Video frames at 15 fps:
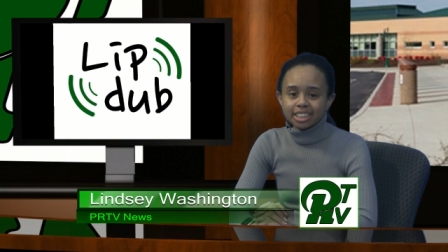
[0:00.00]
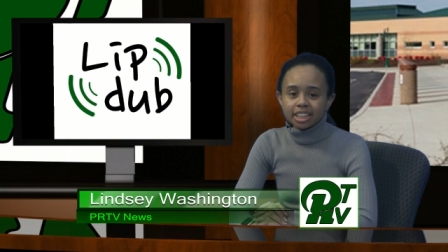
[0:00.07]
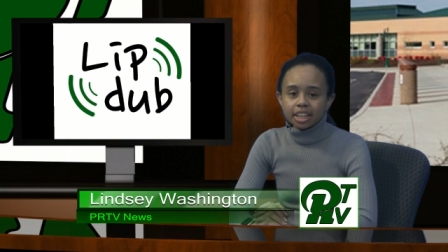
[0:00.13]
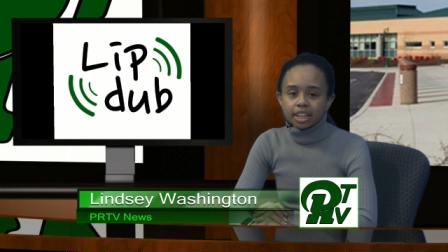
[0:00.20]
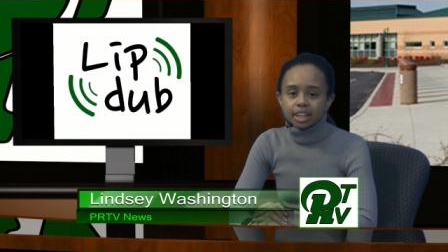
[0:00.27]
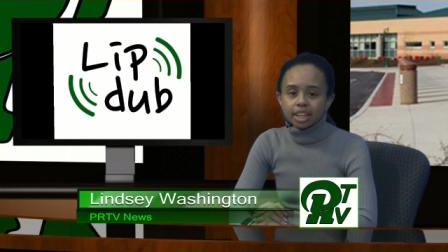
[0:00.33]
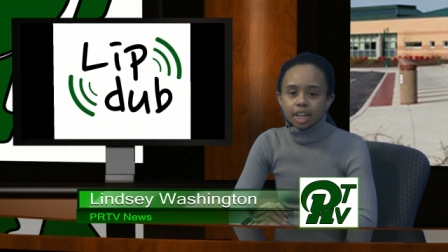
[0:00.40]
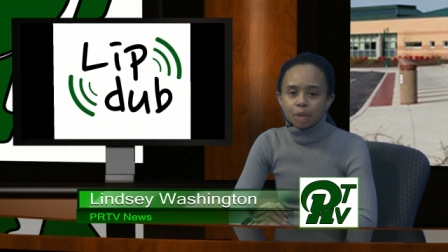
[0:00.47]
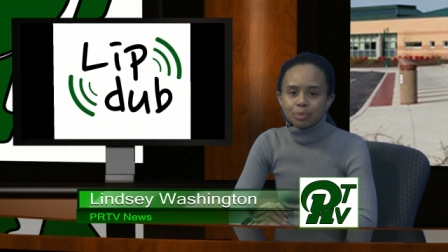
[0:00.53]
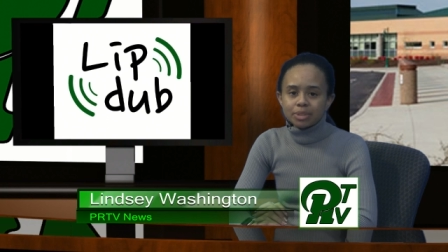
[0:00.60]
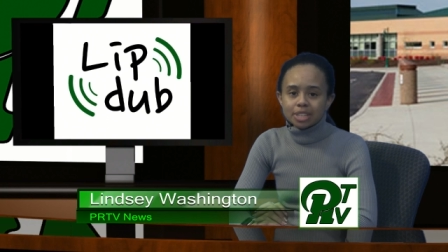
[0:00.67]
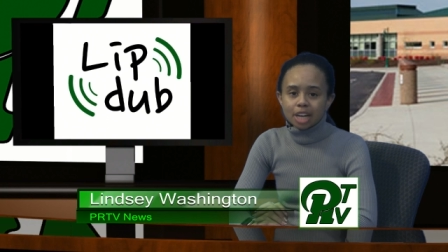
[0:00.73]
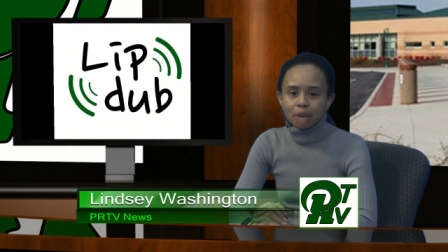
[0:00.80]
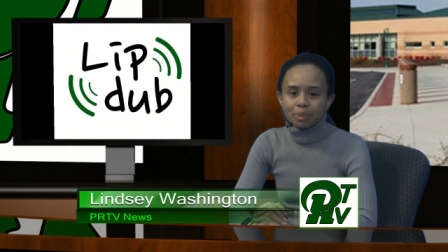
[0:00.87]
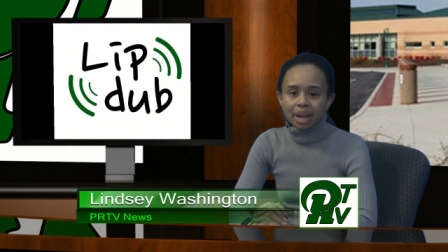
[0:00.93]
Lip
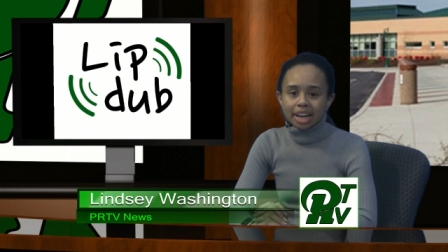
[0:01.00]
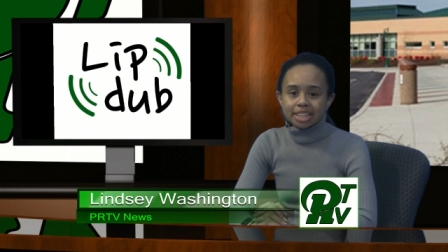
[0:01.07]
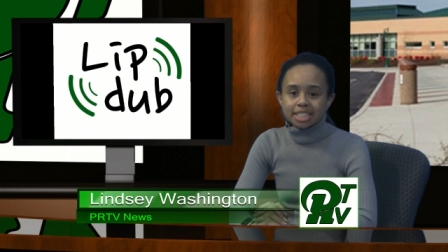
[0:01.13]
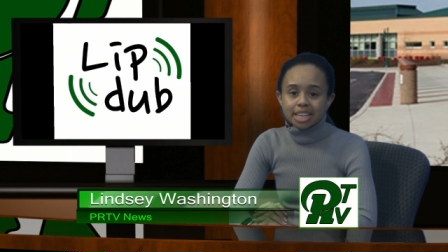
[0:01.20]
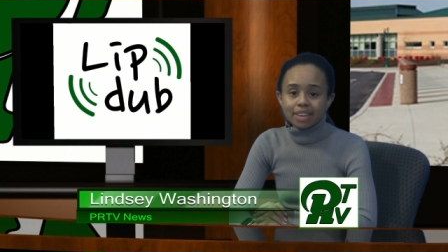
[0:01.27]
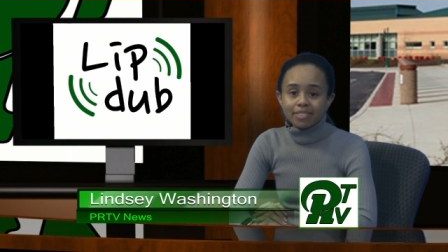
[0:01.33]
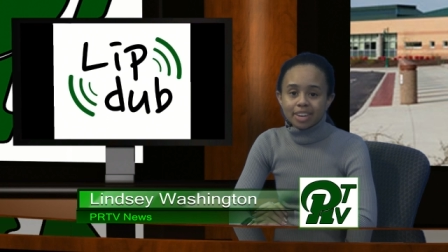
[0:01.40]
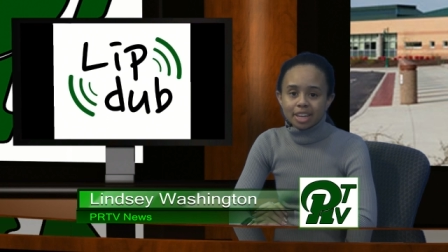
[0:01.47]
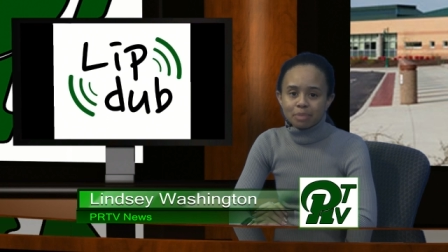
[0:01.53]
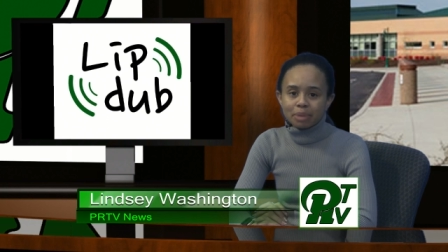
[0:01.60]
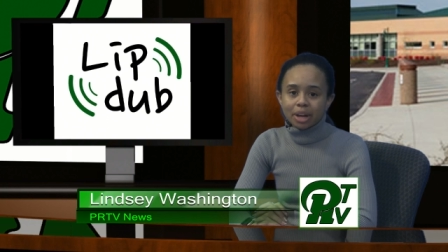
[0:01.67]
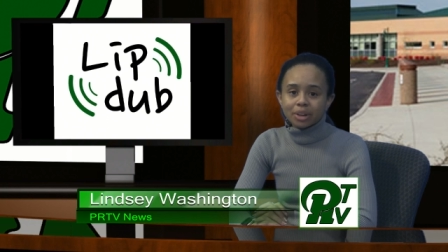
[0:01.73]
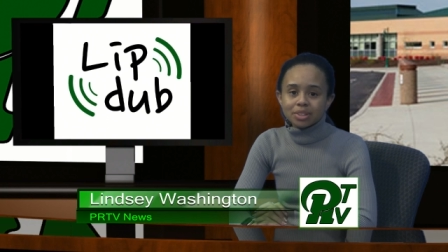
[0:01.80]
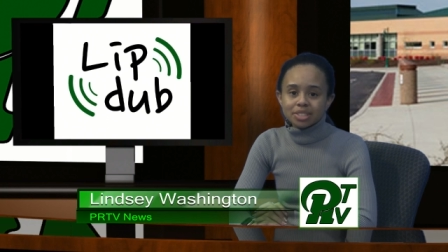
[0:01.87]
Dub Activity Bell